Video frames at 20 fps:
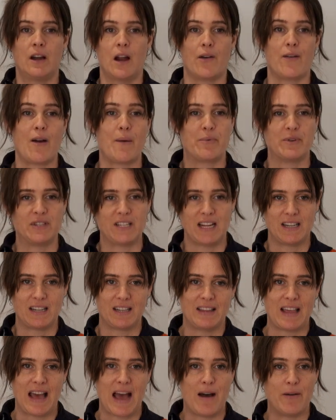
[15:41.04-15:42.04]
I
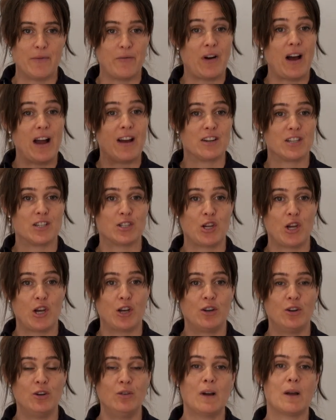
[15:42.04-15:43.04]
represented that via a
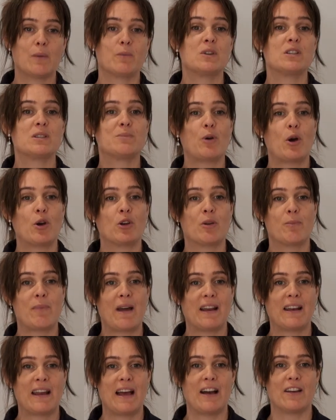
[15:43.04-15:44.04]
circle, and we spoke
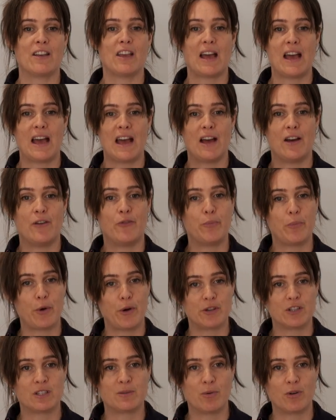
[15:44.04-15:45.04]
about how you have
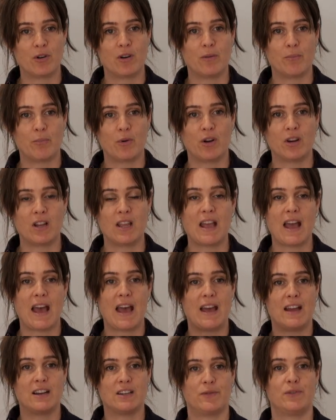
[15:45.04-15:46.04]
both spirit body
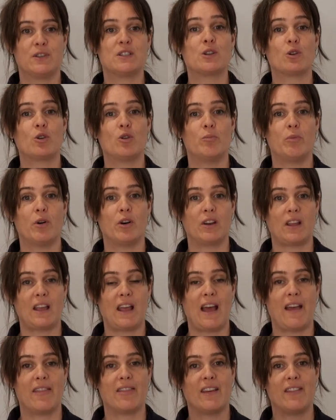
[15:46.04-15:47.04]
and a physical body,
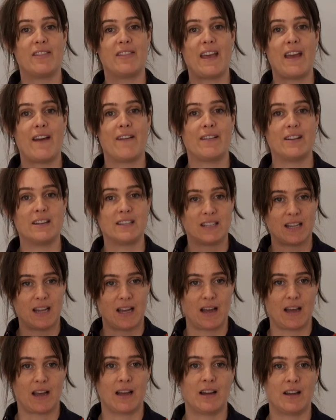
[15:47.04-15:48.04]
and that there is
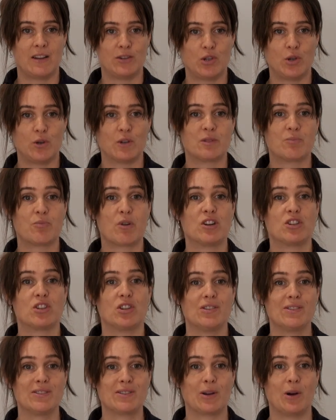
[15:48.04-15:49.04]
two
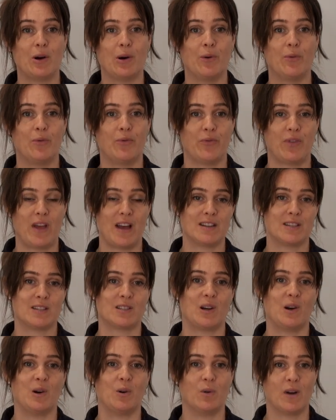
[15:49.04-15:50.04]
expressions of that
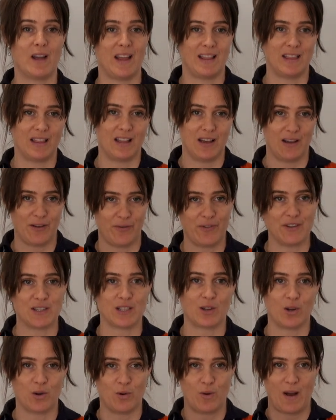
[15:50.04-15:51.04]
soul in the
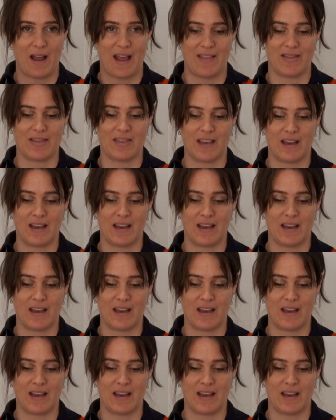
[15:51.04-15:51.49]
physical and